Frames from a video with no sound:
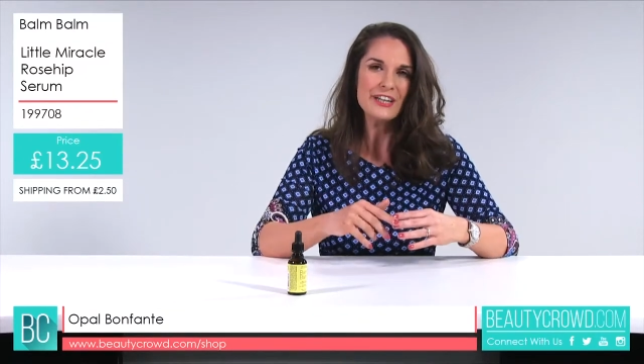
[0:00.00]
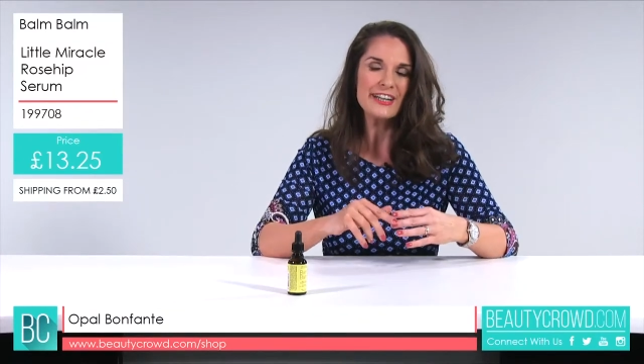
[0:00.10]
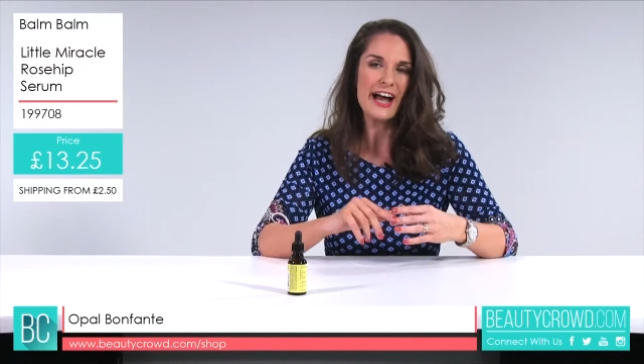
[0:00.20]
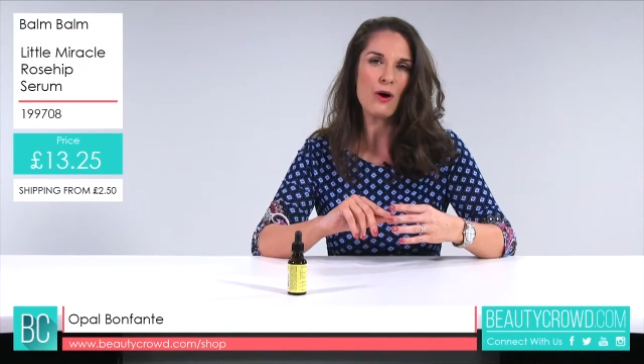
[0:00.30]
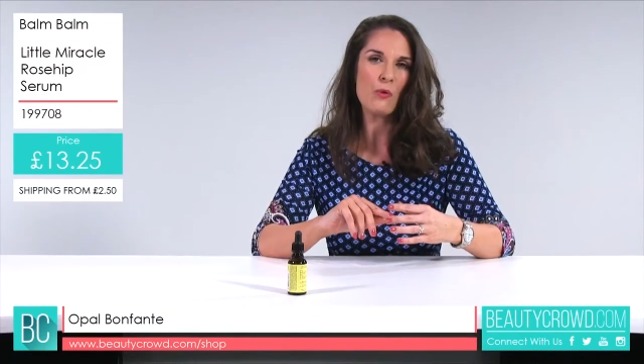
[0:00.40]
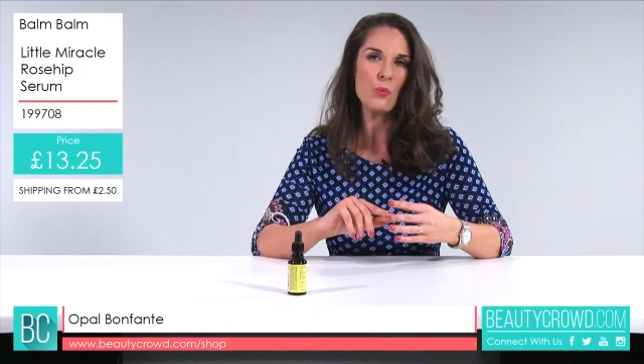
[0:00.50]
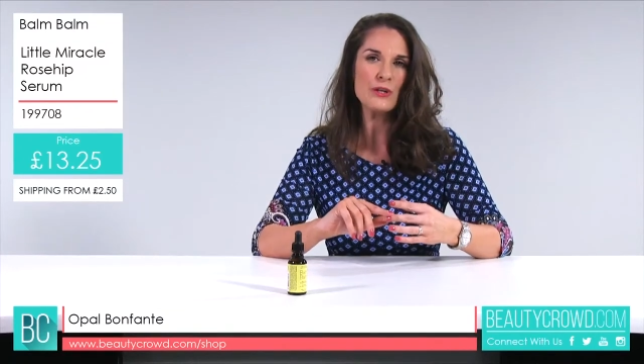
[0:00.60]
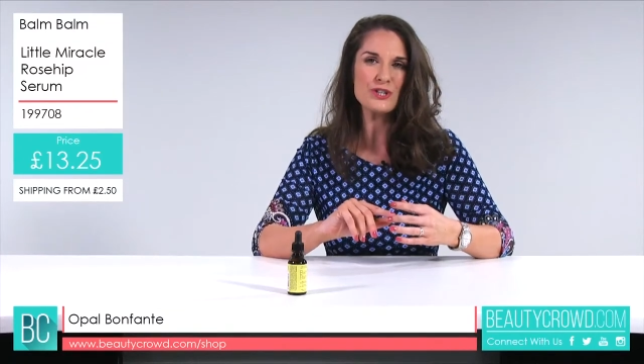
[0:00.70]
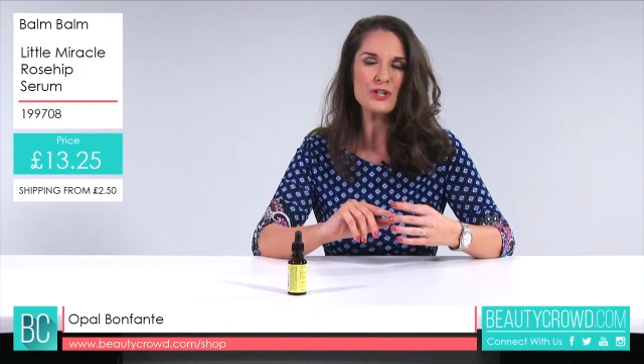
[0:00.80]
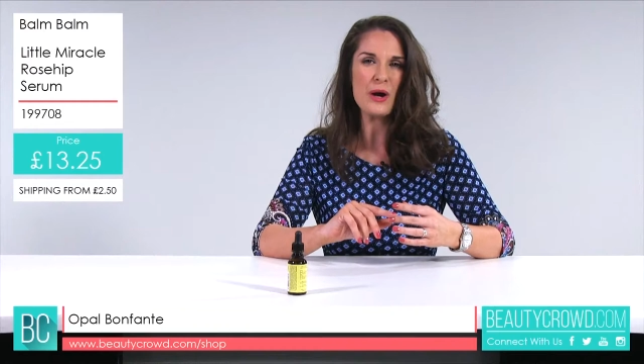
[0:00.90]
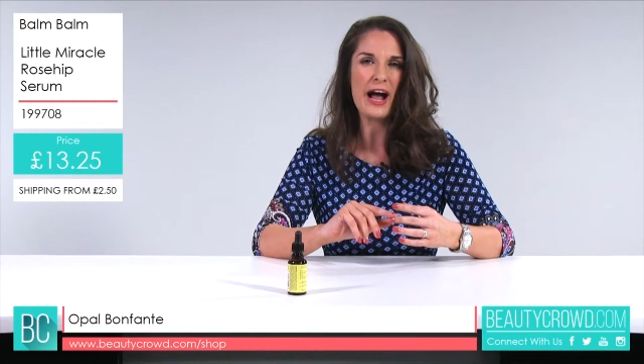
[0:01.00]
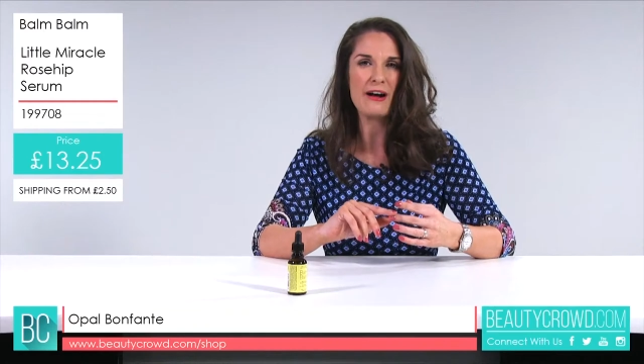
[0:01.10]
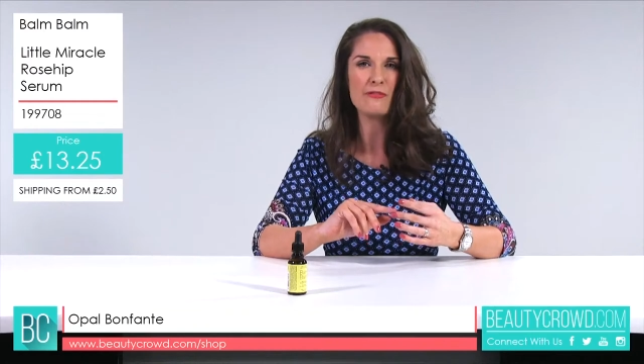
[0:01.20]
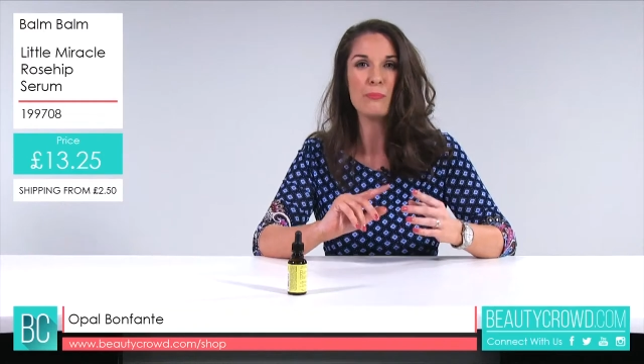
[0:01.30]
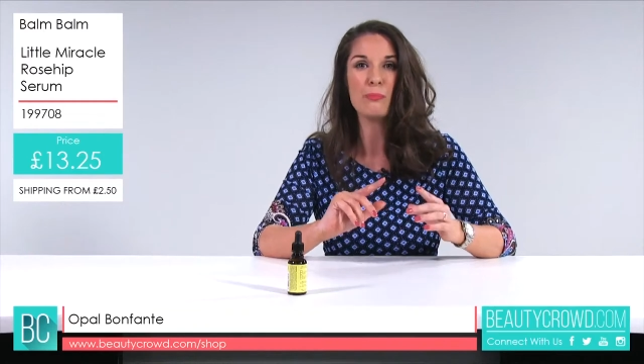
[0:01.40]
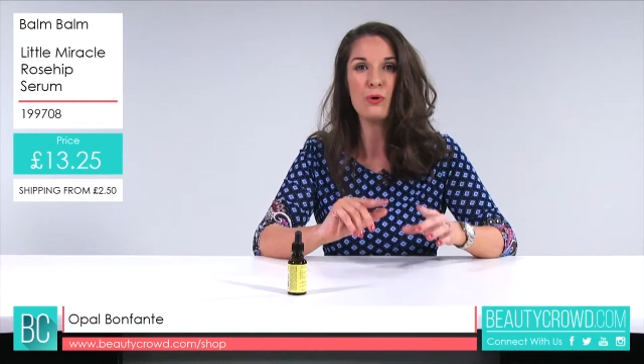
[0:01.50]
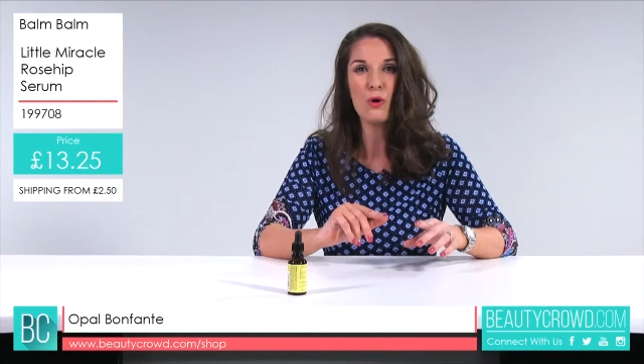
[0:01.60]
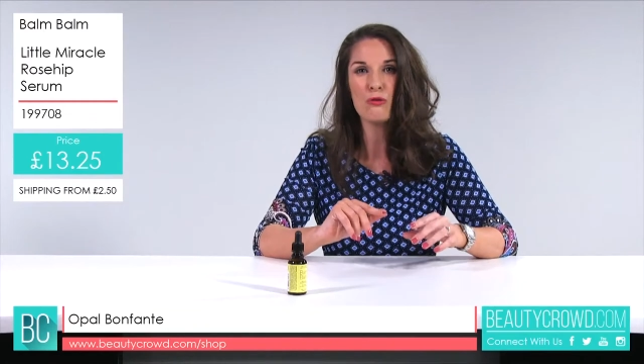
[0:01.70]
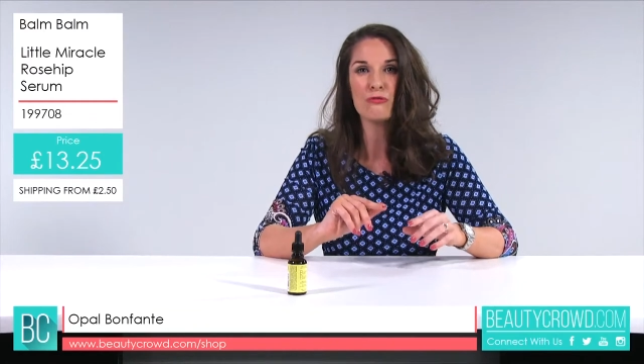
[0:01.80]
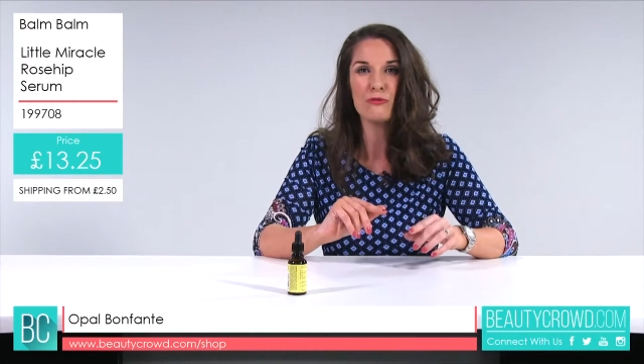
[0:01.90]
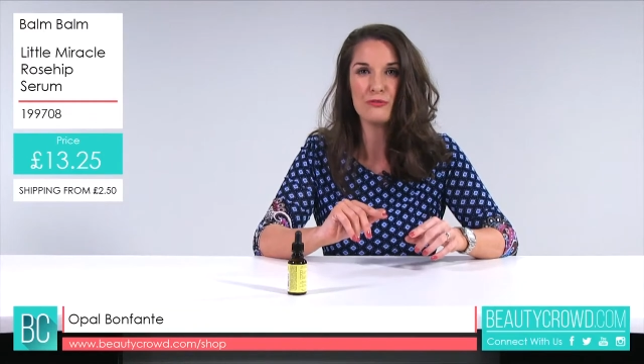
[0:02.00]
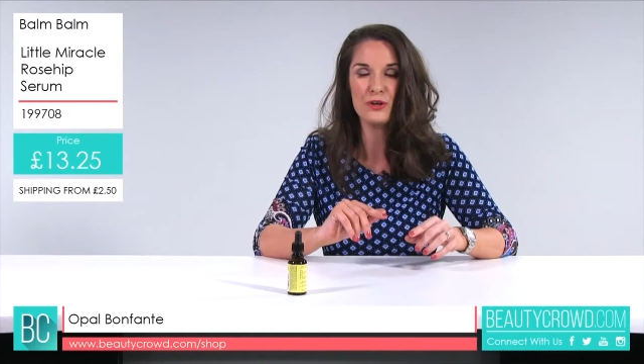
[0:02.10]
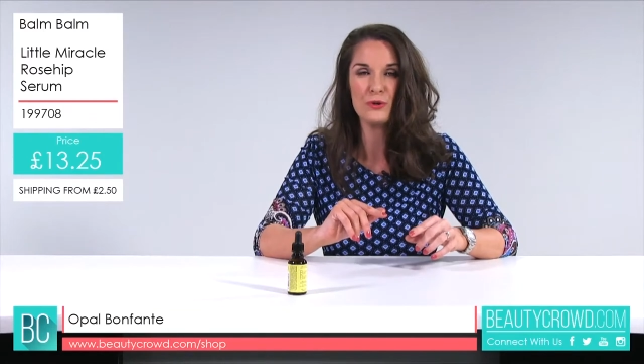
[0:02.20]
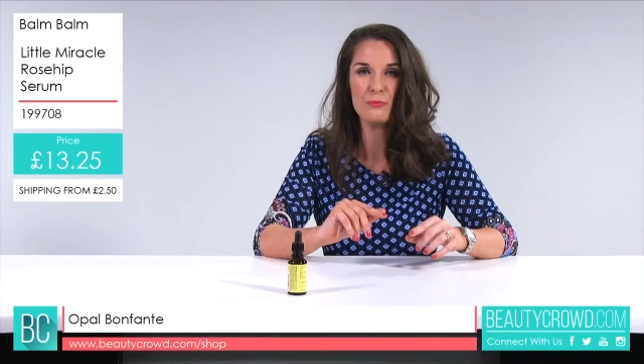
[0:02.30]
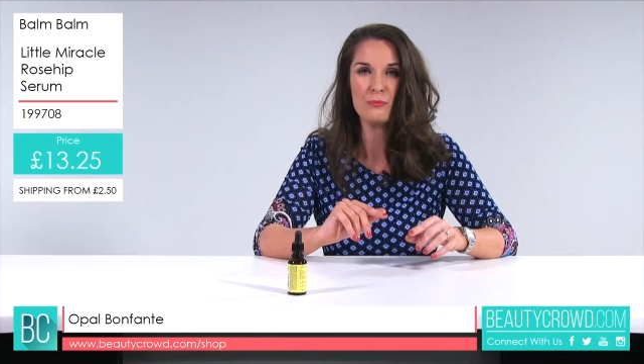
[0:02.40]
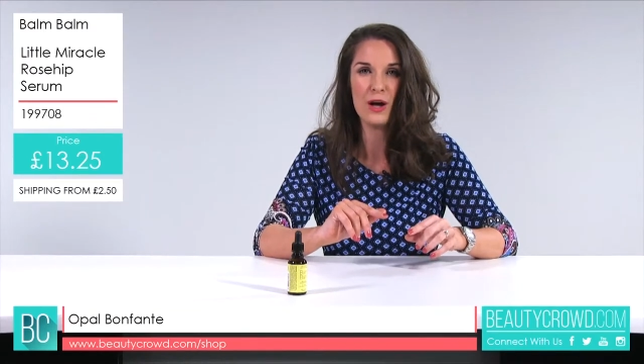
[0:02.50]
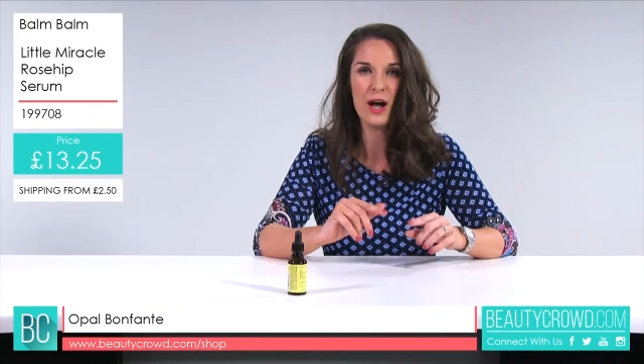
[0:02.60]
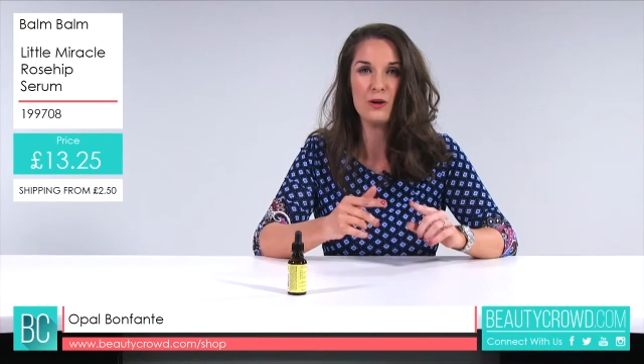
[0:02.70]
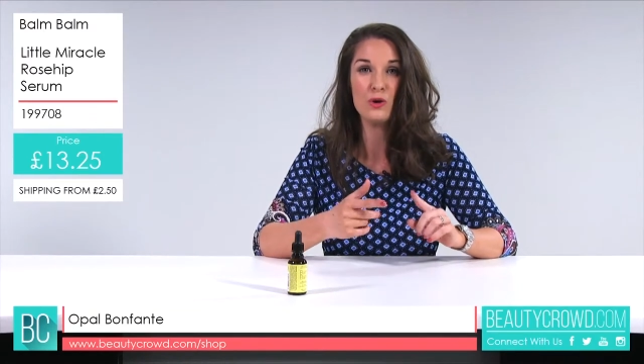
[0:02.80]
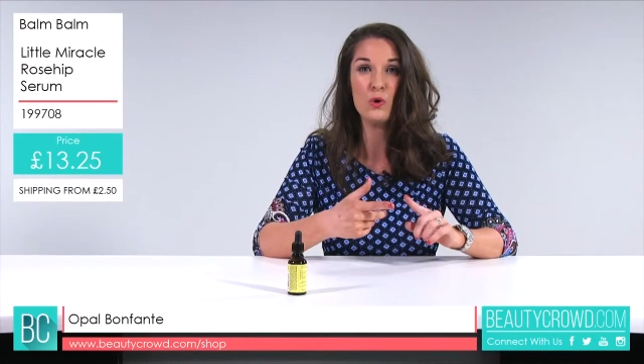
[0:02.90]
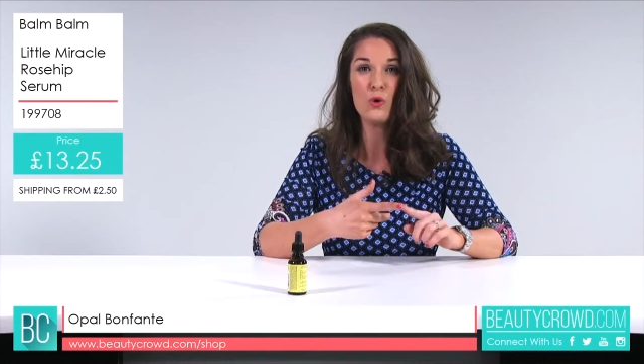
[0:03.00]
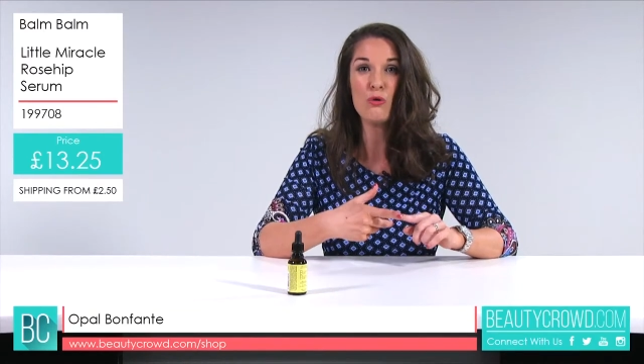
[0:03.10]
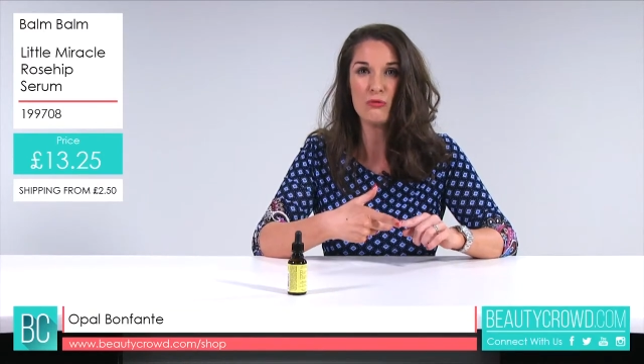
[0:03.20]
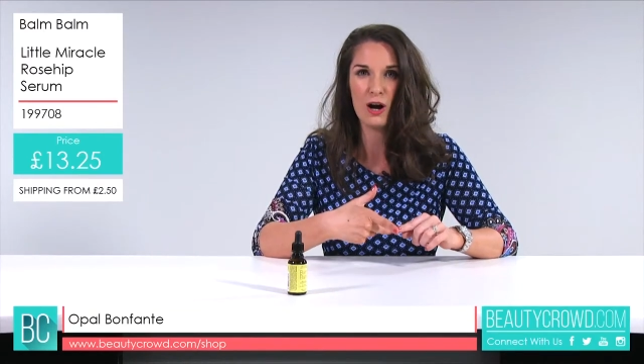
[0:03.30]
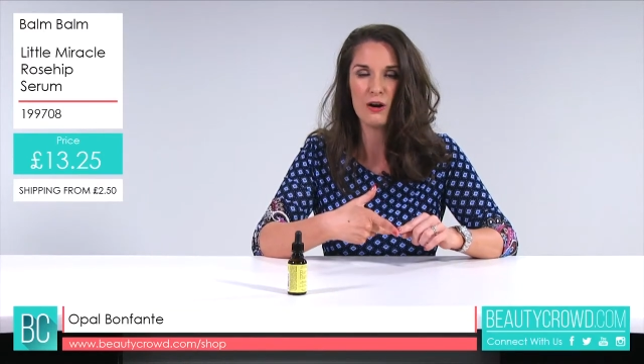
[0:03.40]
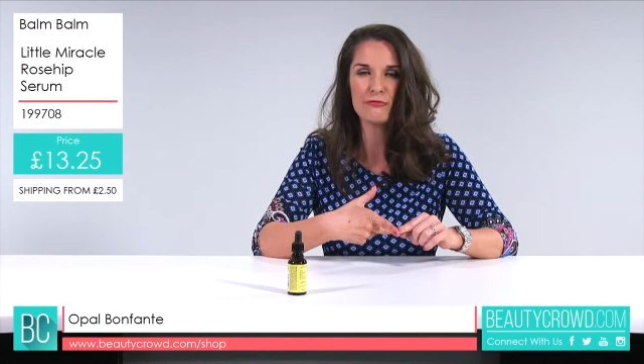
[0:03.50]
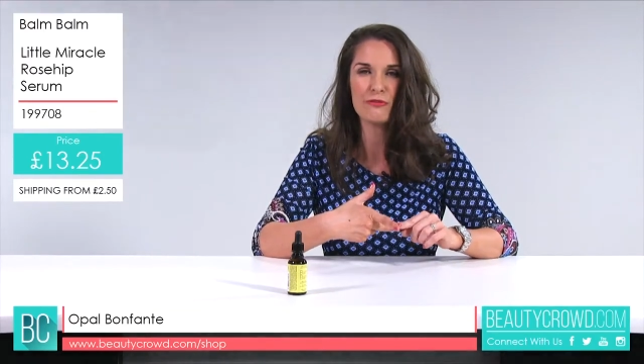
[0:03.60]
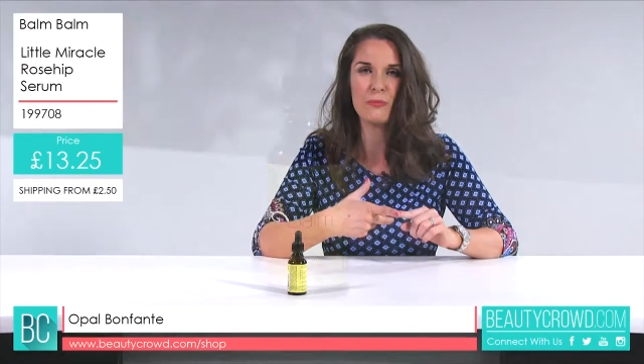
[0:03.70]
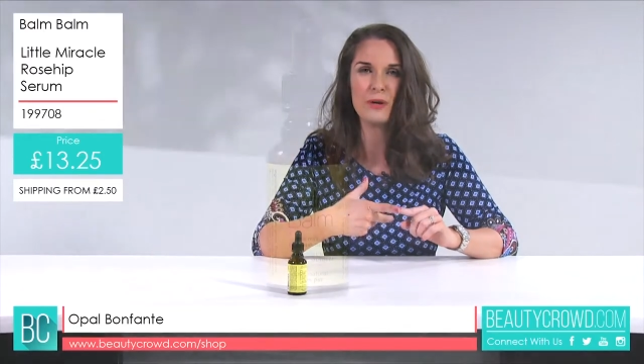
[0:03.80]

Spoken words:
Now, we do have a blogger review. Laura from